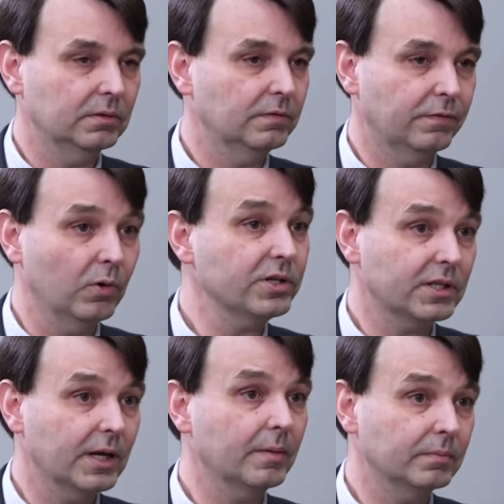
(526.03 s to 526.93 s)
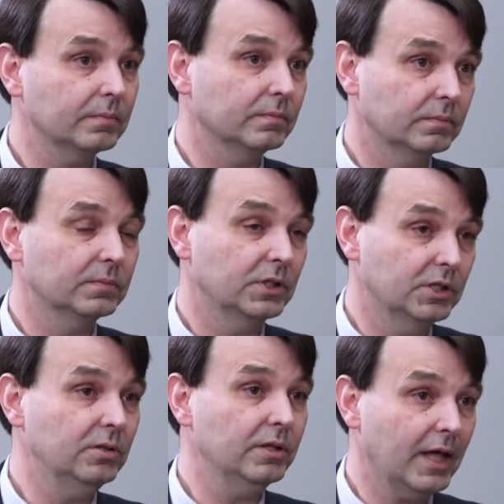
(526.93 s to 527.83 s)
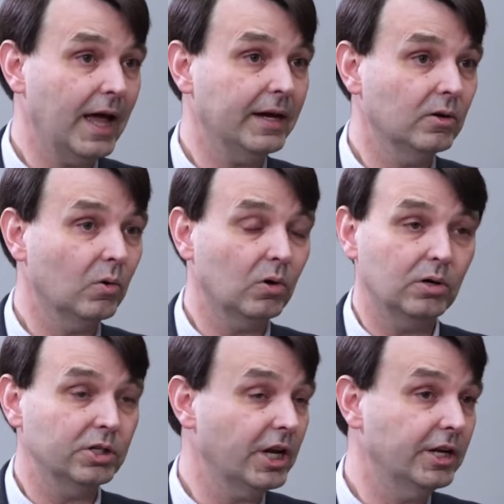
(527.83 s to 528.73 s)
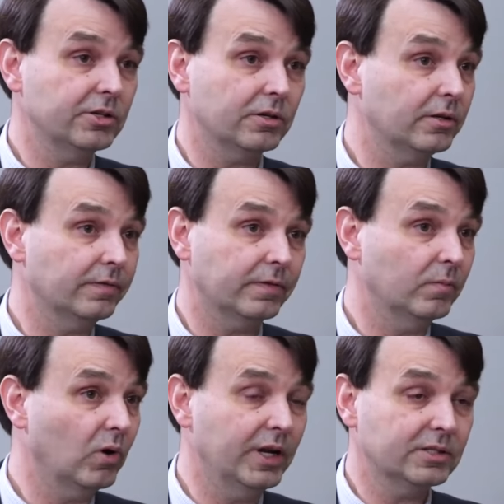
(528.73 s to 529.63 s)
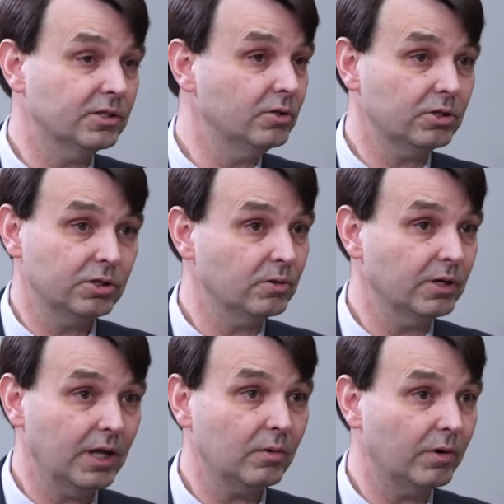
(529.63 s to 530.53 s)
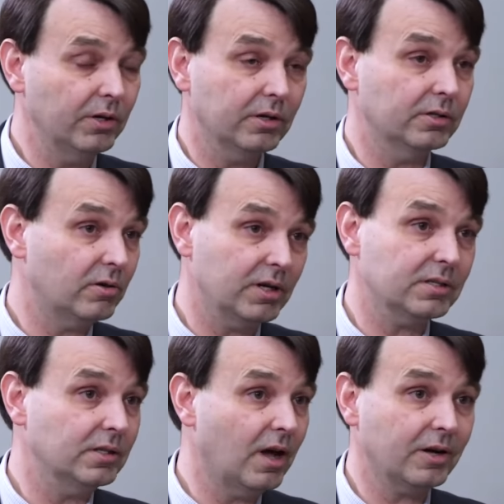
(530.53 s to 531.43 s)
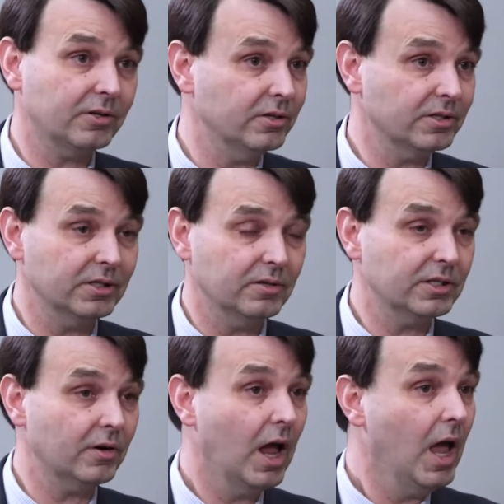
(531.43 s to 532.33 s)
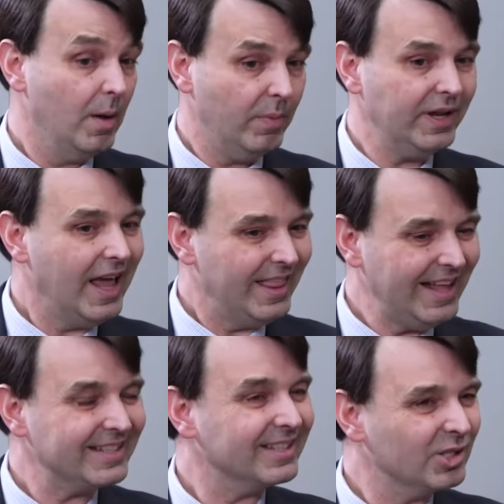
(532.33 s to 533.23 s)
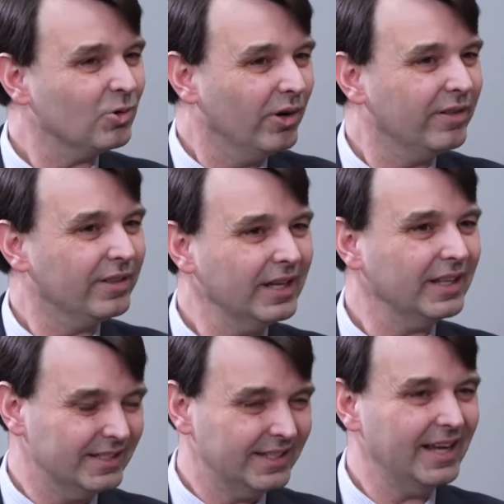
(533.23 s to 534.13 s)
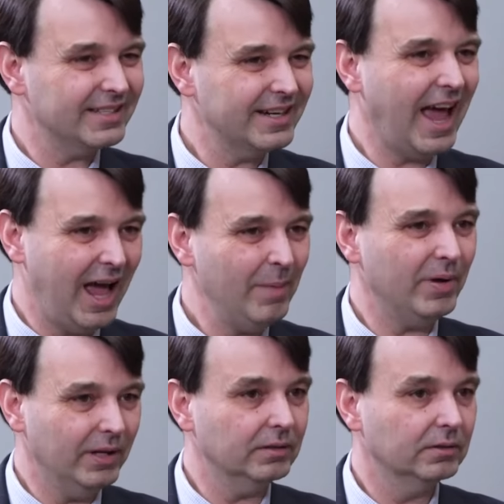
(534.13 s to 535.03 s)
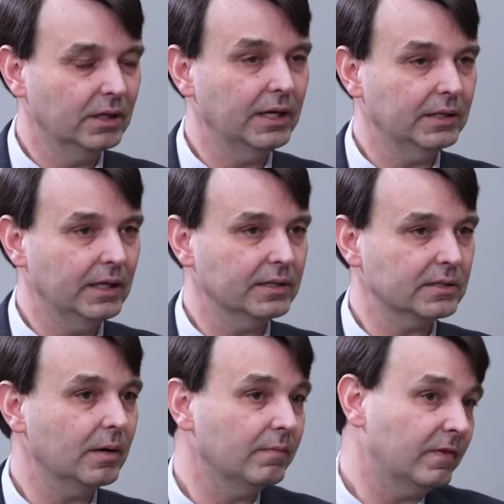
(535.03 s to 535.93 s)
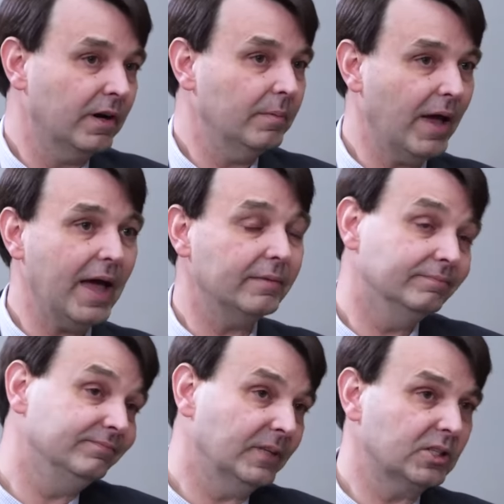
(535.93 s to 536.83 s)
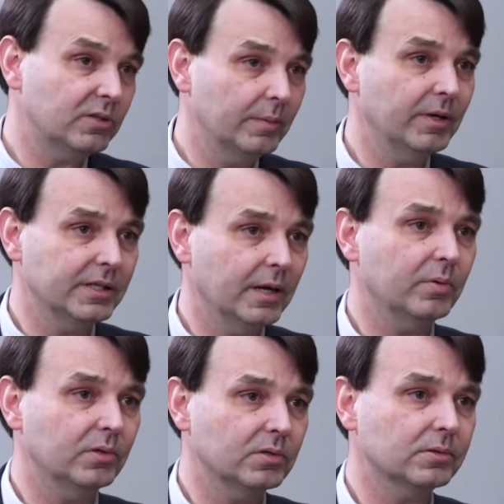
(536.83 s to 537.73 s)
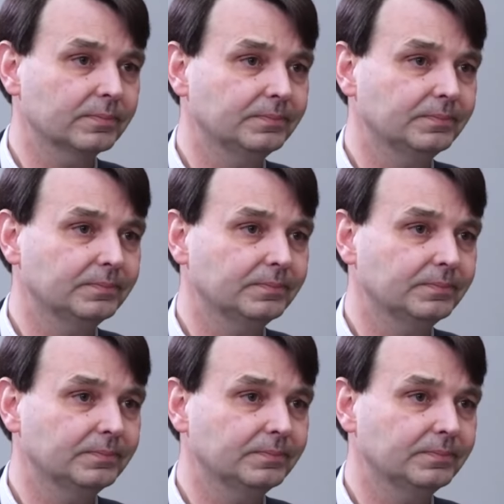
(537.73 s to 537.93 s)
force them to do that, or change her from one institution to another where you can trust the doctors, et cetera. But that's the sort of thing that tends to happen in some very bad extreme examples.